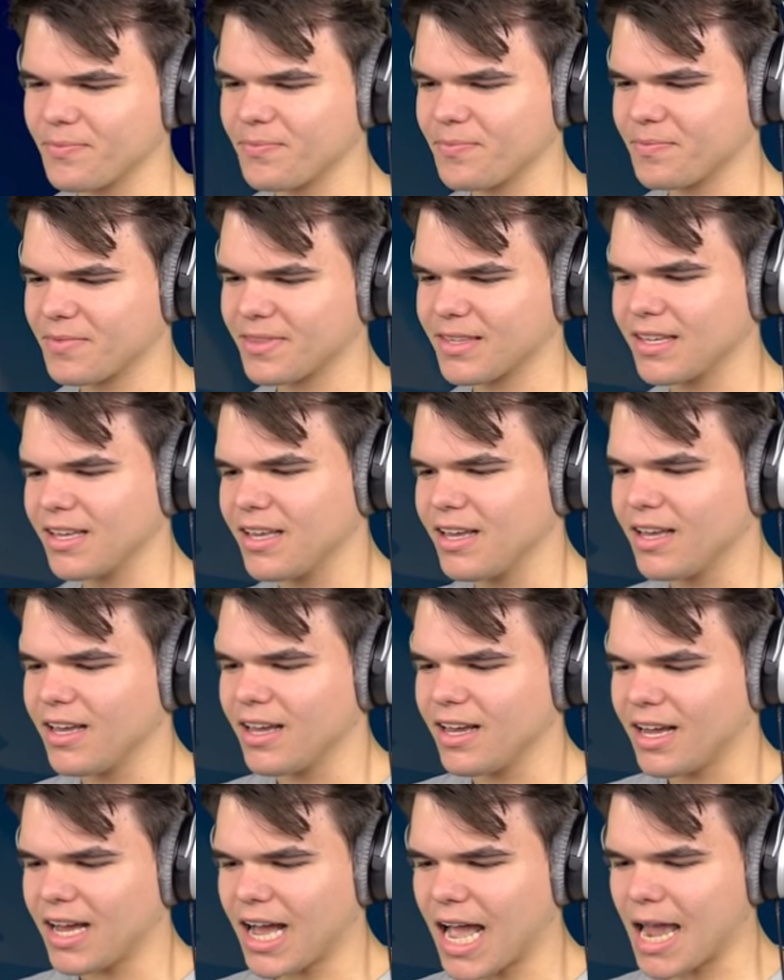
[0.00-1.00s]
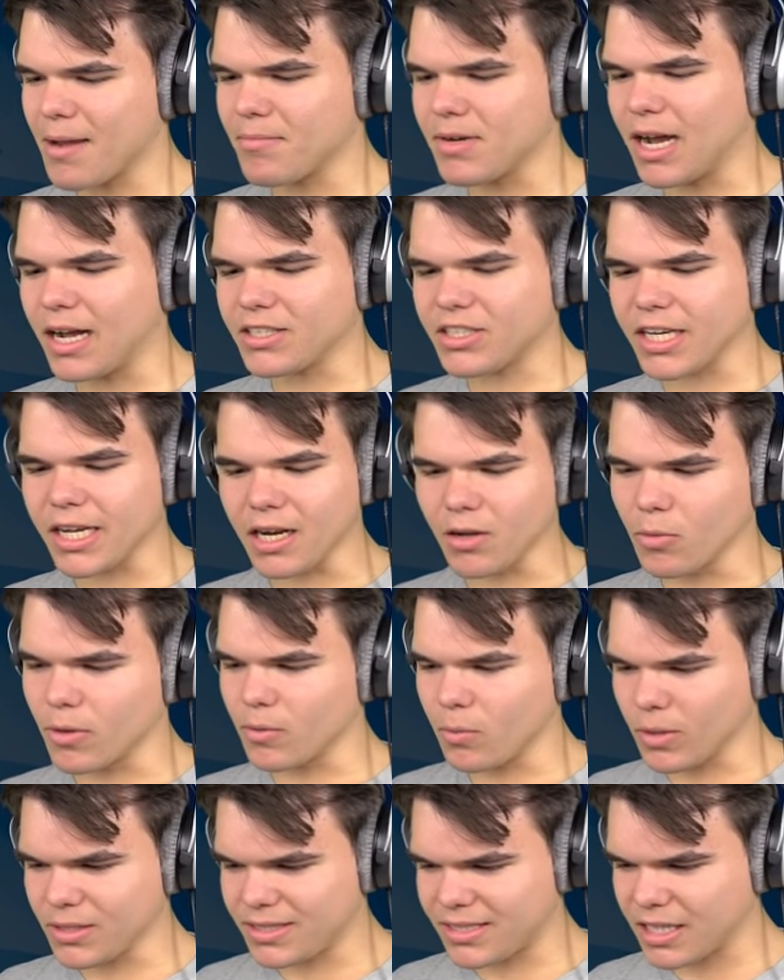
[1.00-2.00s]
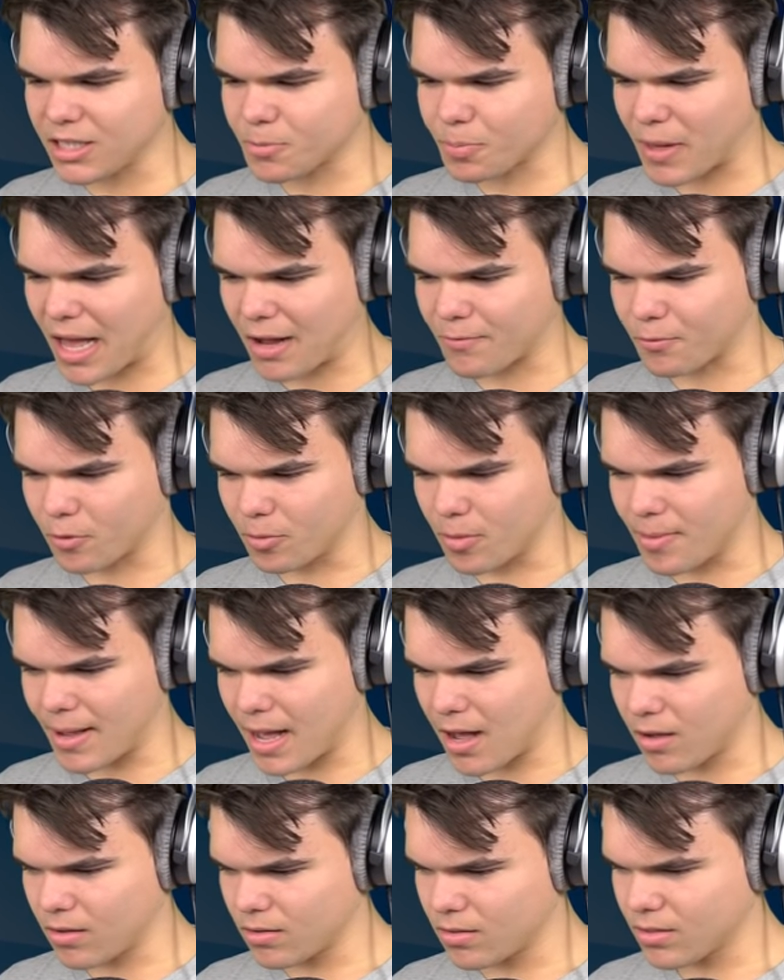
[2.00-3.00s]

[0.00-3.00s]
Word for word: So spooky. I am not cheating. What's this platform about?